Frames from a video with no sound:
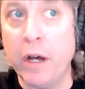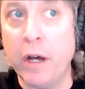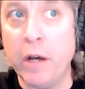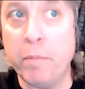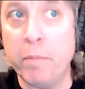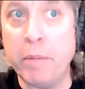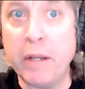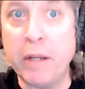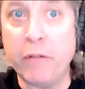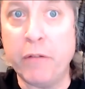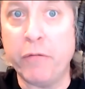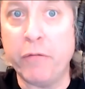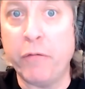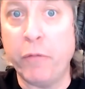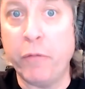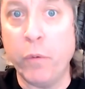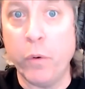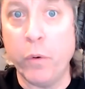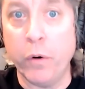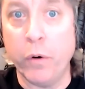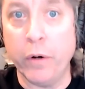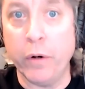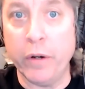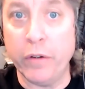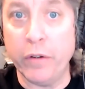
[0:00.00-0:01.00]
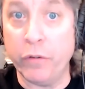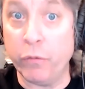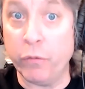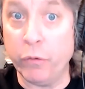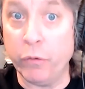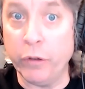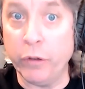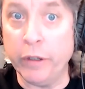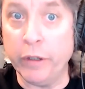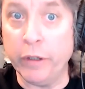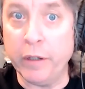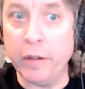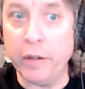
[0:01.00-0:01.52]
beat 4 is
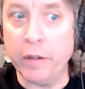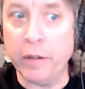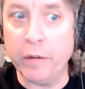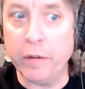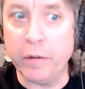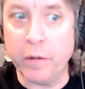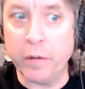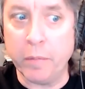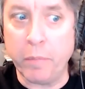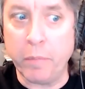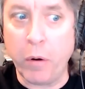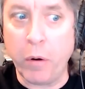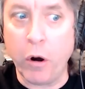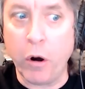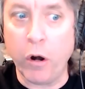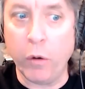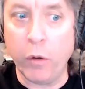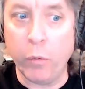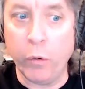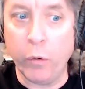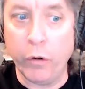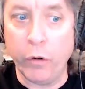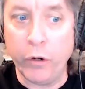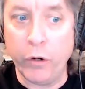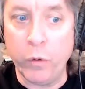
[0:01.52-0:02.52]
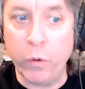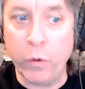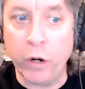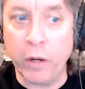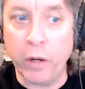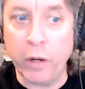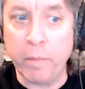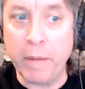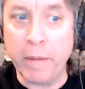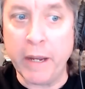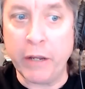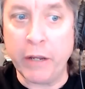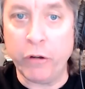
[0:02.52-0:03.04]
really the part where you want
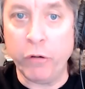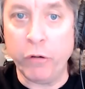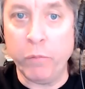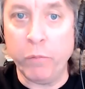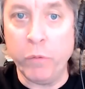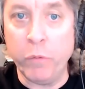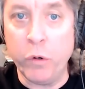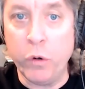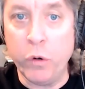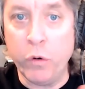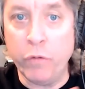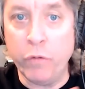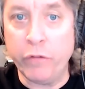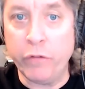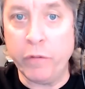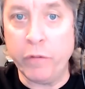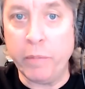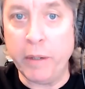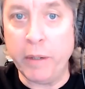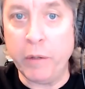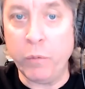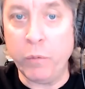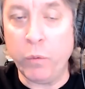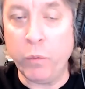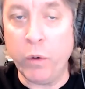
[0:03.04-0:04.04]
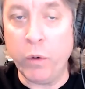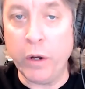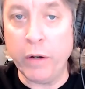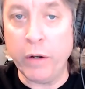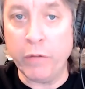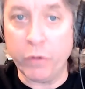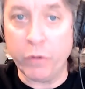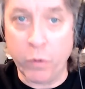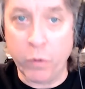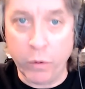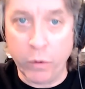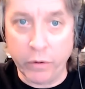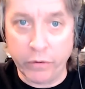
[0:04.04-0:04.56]
to make your move to beat 1,
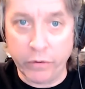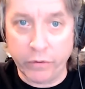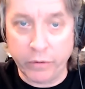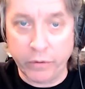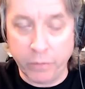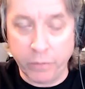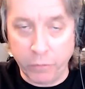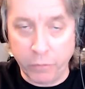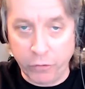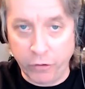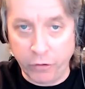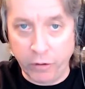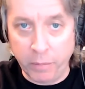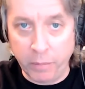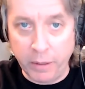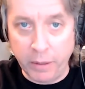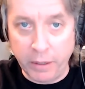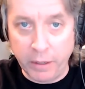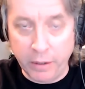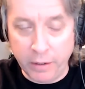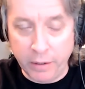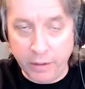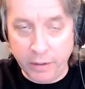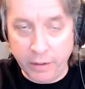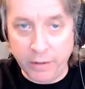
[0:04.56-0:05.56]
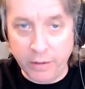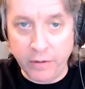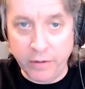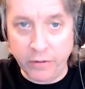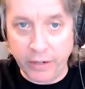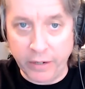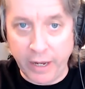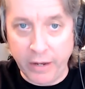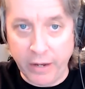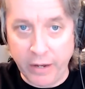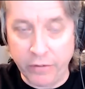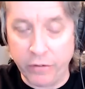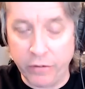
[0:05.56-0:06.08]
of course, which could be, in this
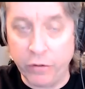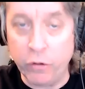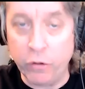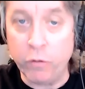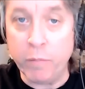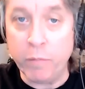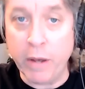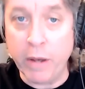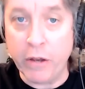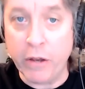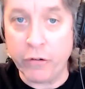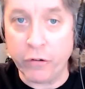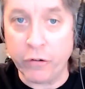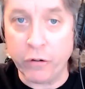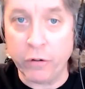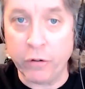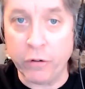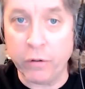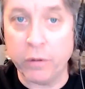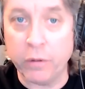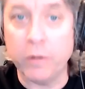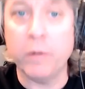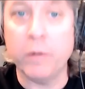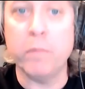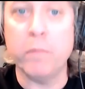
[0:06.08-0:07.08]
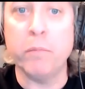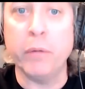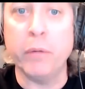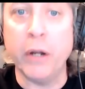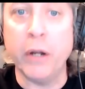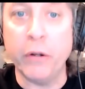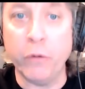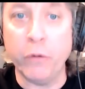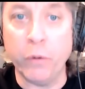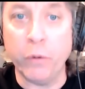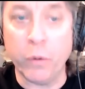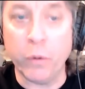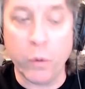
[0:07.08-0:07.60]
case, a new measure,
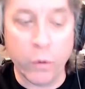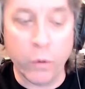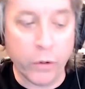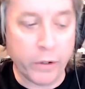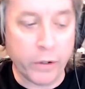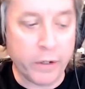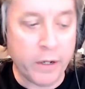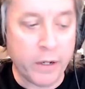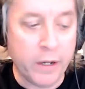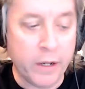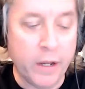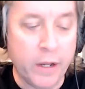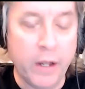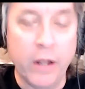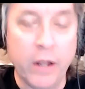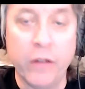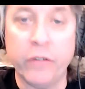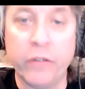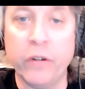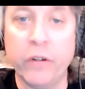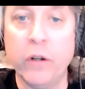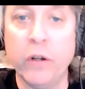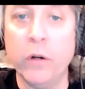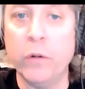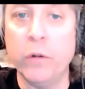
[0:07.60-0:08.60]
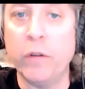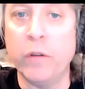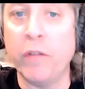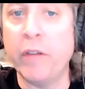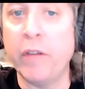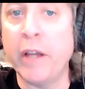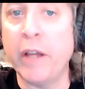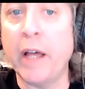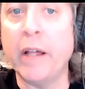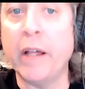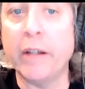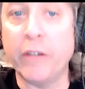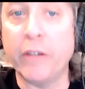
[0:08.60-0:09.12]
brand new chord. So the
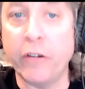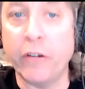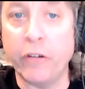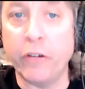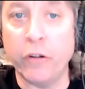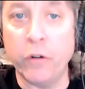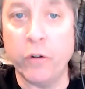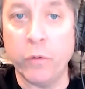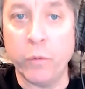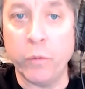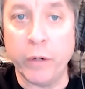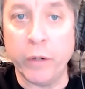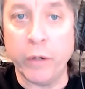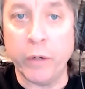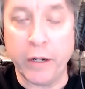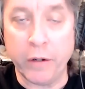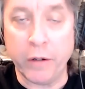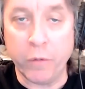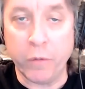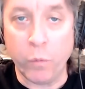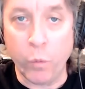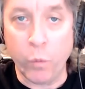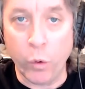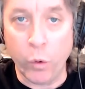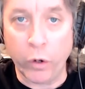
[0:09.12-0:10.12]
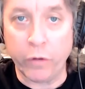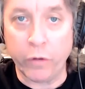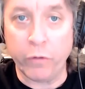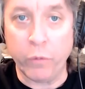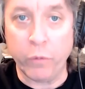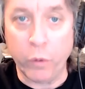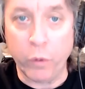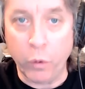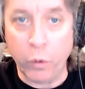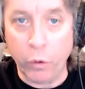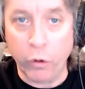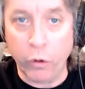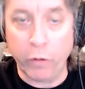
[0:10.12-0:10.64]
thing I like to do when I work
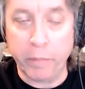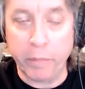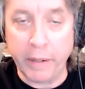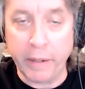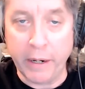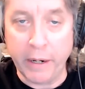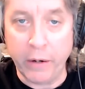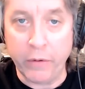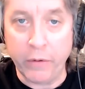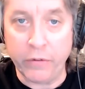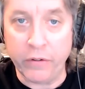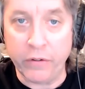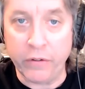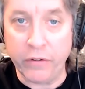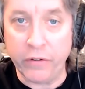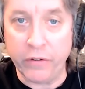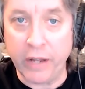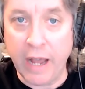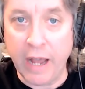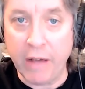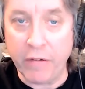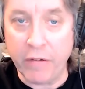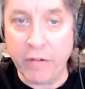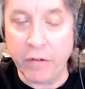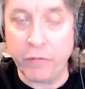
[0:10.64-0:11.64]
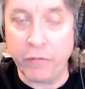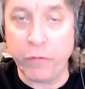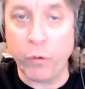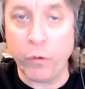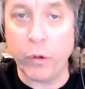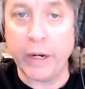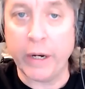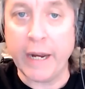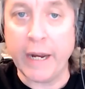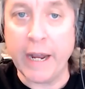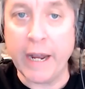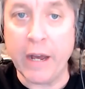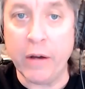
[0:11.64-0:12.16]
through chord pairs is have a
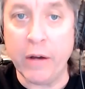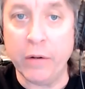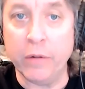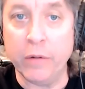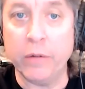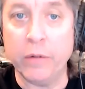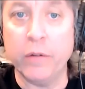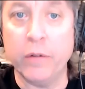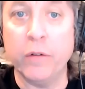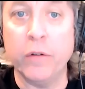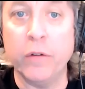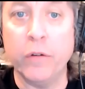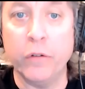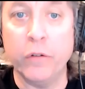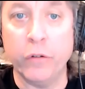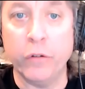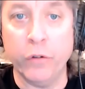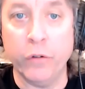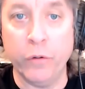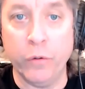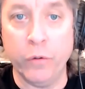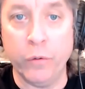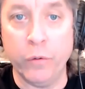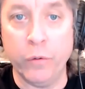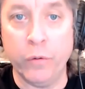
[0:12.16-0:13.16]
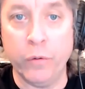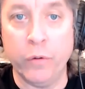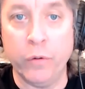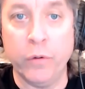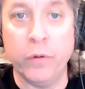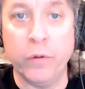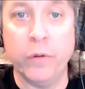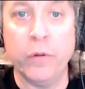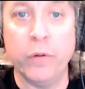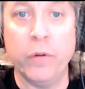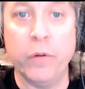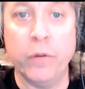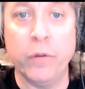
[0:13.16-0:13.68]
4 count, 2,
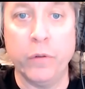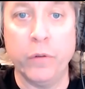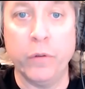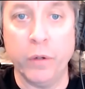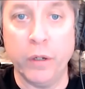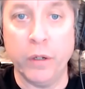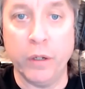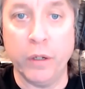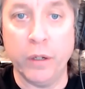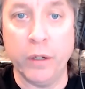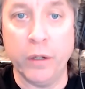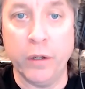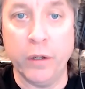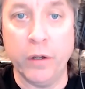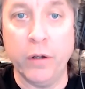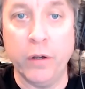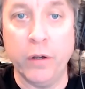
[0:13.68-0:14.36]
3,